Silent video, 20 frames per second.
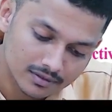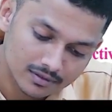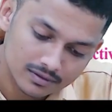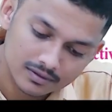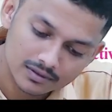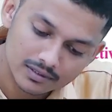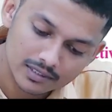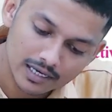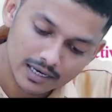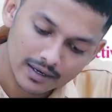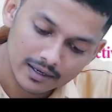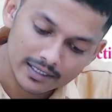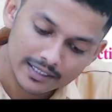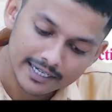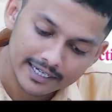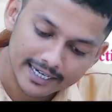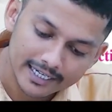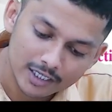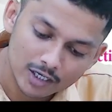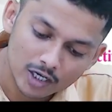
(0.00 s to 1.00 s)
Yeah,
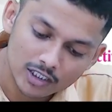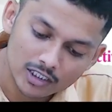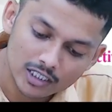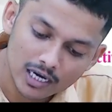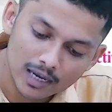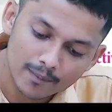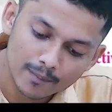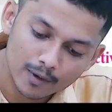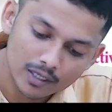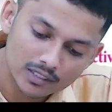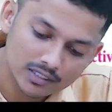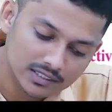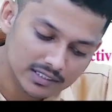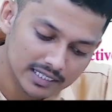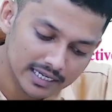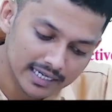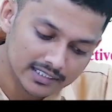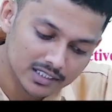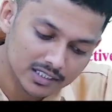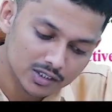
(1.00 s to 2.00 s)
technological obsolescence
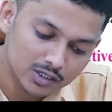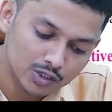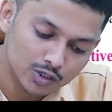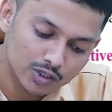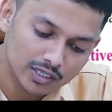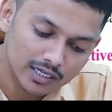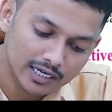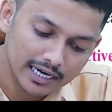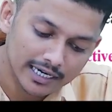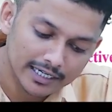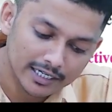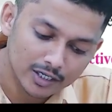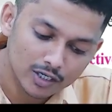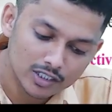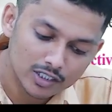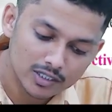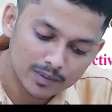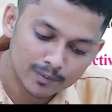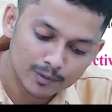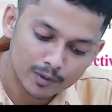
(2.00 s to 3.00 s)
arises due to the
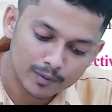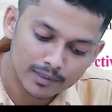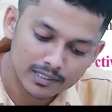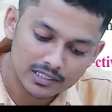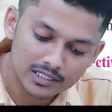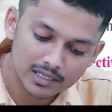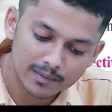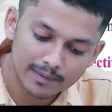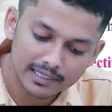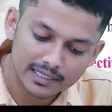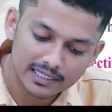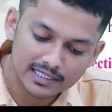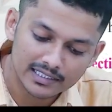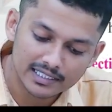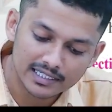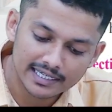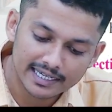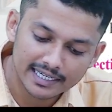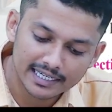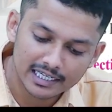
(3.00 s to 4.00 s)
continuous improvements in the methods and
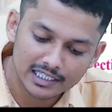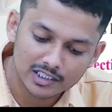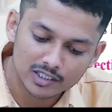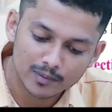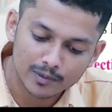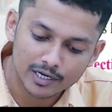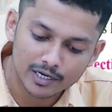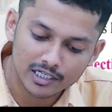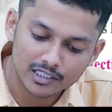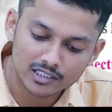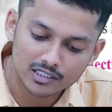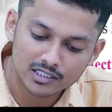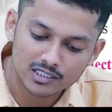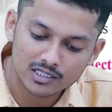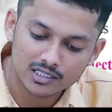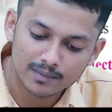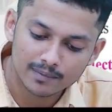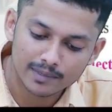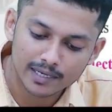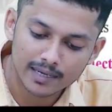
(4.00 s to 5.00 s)
techniques of production, and
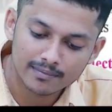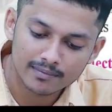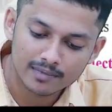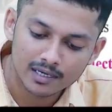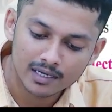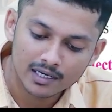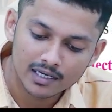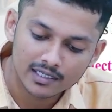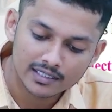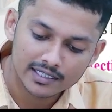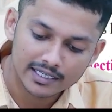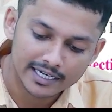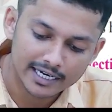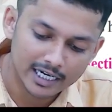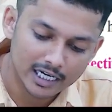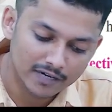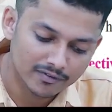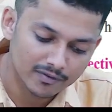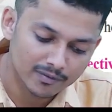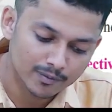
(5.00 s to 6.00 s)
sometimes the rate
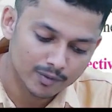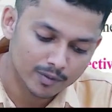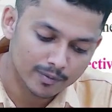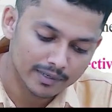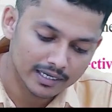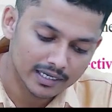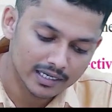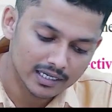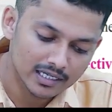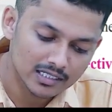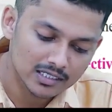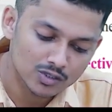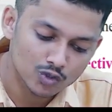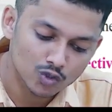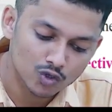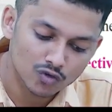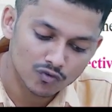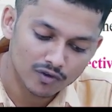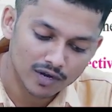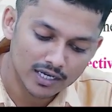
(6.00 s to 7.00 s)
of improvement is
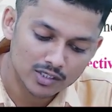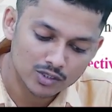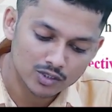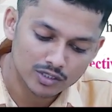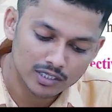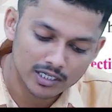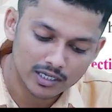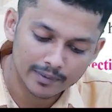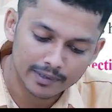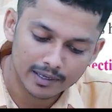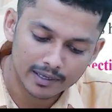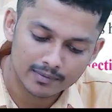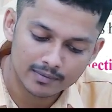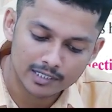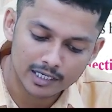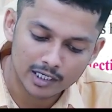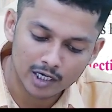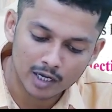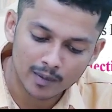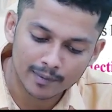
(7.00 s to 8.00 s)
so fast so that it becomes
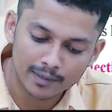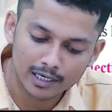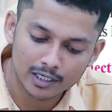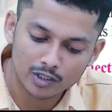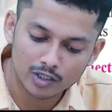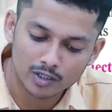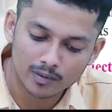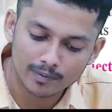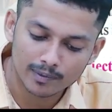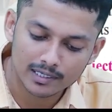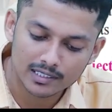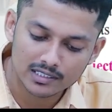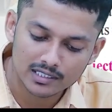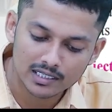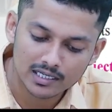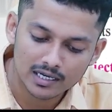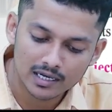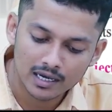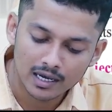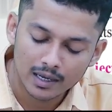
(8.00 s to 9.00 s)
economical to replace
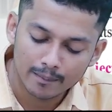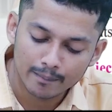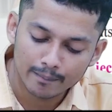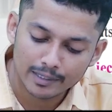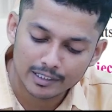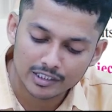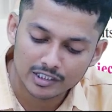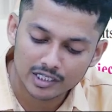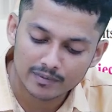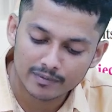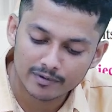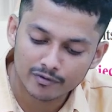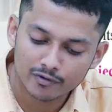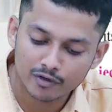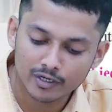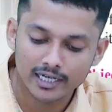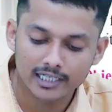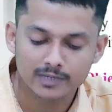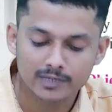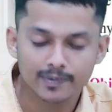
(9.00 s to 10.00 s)
the machinery before
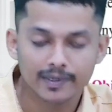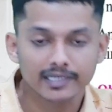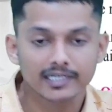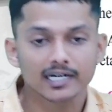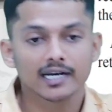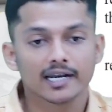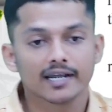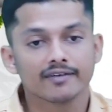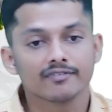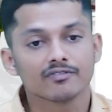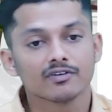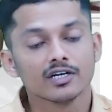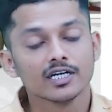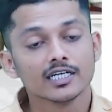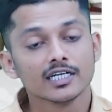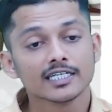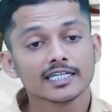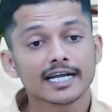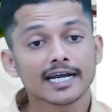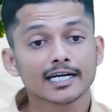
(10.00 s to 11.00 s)
the expected life.
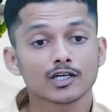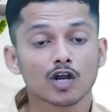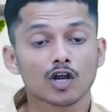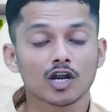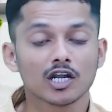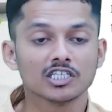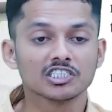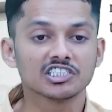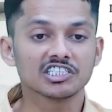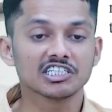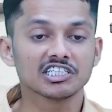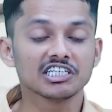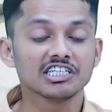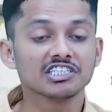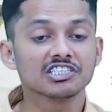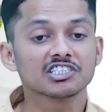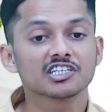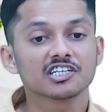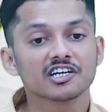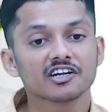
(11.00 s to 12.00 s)
Technology,
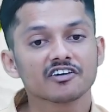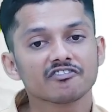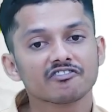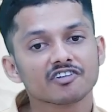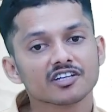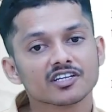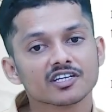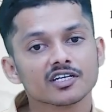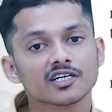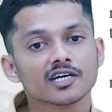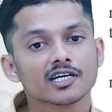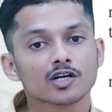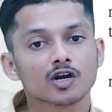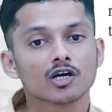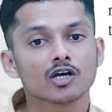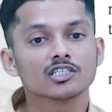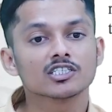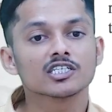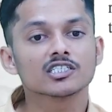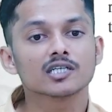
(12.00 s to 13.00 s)
each and every the
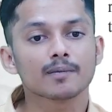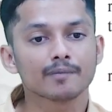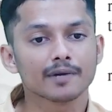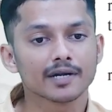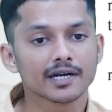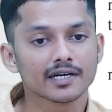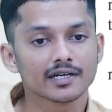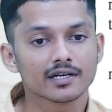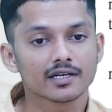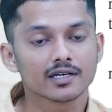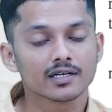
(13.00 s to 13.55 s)
technology is updated.